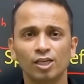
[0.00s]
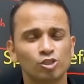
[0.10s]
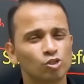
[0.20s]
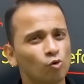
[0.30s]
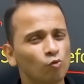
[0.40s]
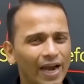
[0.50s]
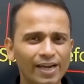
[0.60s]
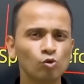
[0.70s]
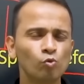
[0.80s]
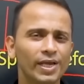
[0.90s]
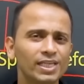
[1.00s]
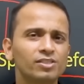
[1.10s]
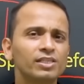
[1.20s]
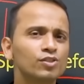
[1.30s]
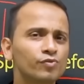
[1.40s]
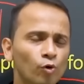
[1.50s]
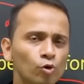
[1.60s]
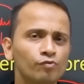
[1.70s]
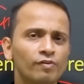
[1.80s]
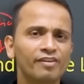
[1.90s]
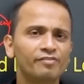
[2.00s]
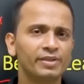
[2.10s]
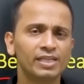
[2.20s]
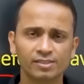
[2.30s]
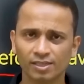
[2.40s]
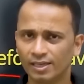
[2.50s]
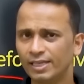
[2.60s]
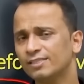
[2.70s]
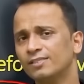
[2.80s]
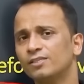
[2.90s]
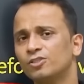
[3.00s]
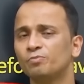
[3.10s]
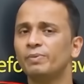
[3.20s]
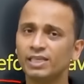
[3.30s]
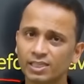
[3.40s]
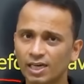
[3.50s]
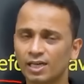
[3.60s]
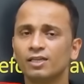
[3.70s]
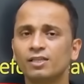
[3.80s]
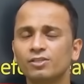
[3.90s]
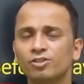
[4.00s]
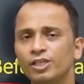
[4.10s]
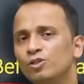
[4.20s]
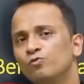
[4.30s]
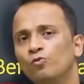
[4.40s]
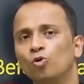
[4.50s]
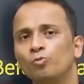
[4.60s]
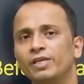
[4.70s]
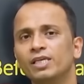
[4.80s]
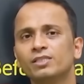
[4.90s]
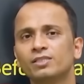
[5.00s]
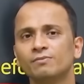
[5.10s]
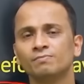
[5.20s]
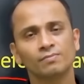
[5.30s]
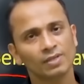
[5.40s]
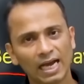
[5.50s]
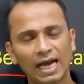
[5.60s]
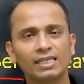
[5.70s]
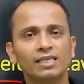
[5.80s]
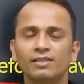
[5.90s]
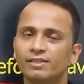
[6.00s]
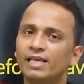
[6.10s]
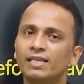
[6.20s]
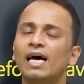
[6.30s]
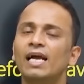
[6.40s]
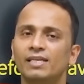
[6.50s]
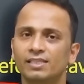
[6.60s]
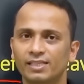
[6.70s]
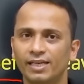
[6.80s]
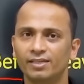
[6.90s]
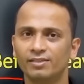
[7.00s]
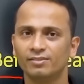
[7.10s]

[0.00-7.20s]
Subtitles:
So why to waste these 4 to 5 minutes? Let's spend another 3 to 4 minutes and then I'll decide.